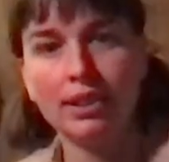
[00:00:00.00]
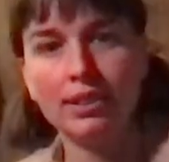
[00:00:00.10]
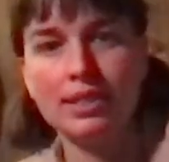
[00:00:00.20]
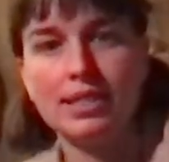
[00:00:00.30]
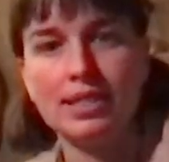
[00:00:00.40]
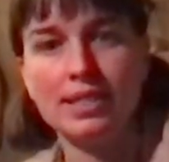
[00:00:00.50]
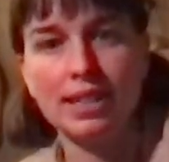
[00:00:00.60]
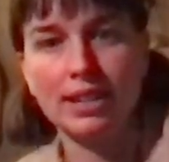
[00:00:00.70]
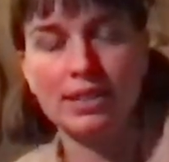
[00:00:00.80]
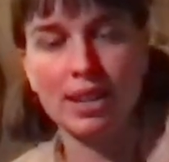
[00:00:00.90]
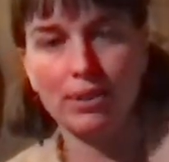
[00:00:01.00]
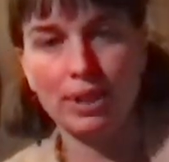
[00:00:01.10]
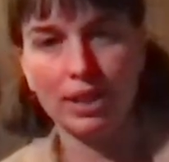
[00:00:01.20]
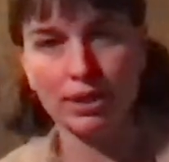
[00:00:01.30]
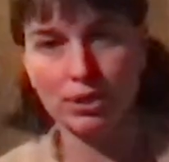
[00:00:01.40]
This is 6 down
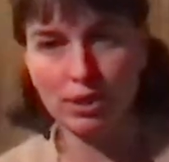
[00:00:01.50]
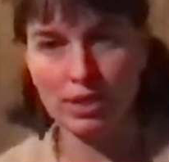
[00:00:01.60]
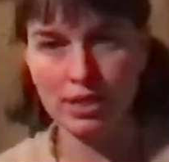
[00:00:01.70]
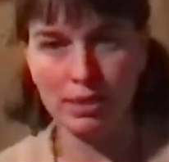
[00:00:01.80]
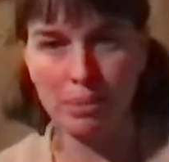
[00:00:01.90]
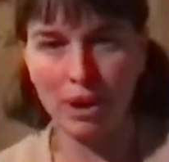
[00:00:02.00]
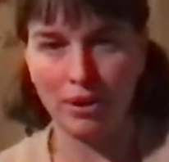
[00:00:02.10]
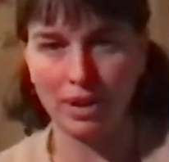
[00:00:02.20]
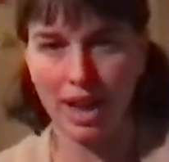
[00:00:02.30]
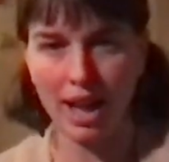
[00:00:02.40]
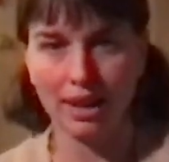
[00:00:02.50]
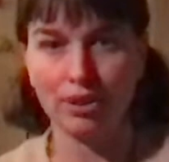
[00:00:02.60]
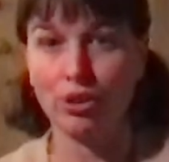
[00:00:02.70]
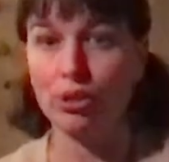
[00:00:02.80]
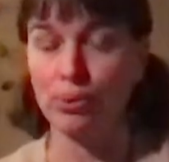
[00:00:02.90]
here. So this is about 9
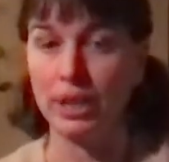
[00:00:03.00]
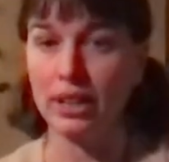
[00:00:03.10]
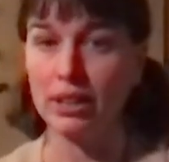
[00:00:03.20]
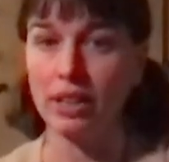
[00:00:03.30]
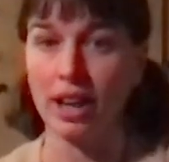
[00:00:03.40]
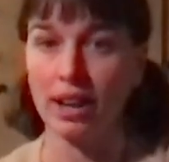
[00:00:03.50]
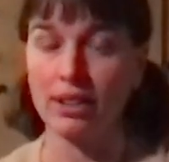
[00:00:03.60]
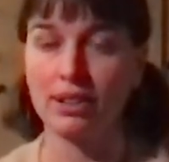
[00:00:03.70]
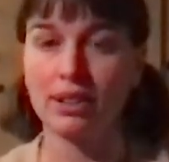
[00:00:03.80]
or 3 o'clock,